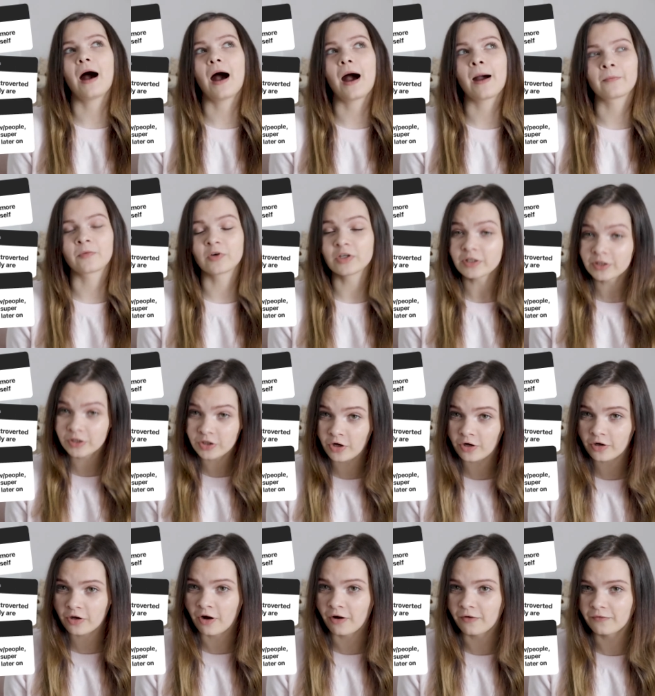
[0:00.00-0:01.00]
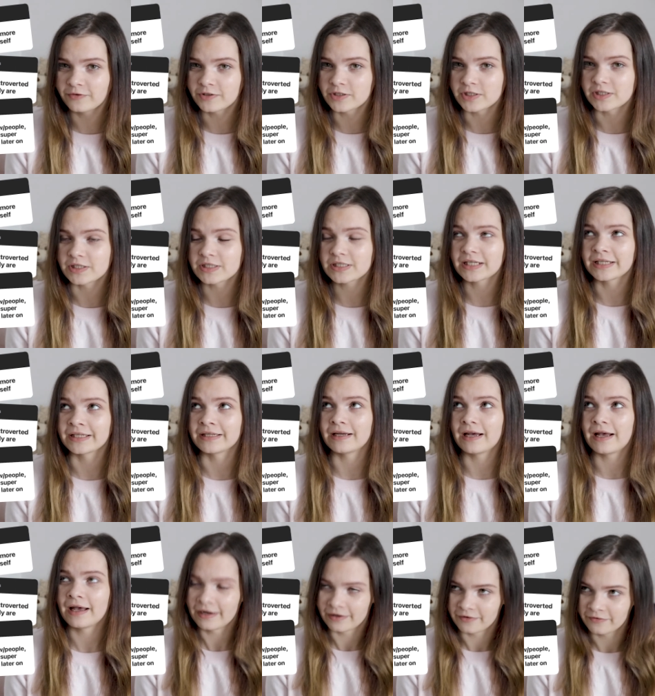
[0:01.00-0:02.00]
I'm really not confident in
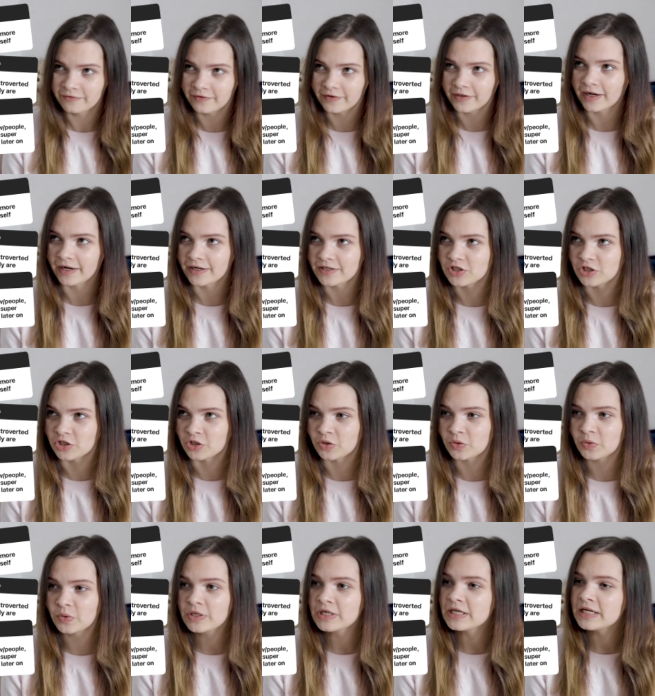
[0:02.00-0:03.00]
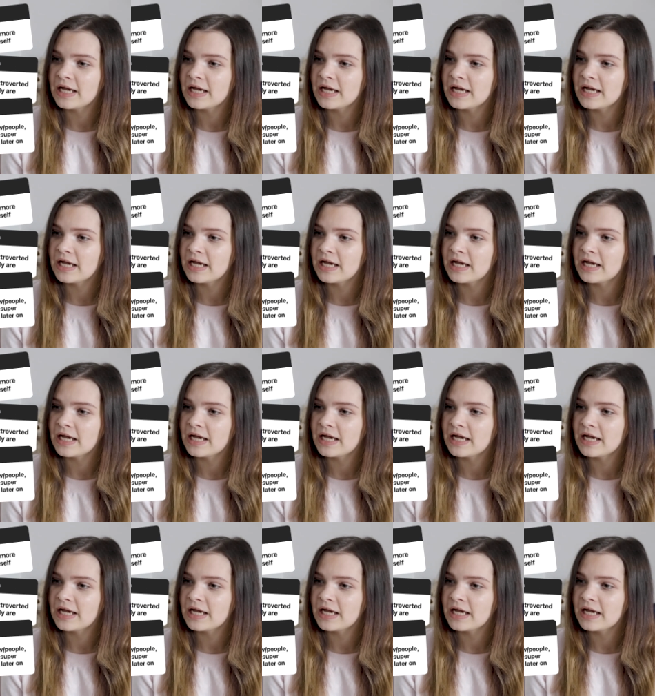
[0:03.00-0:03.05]
anything I do,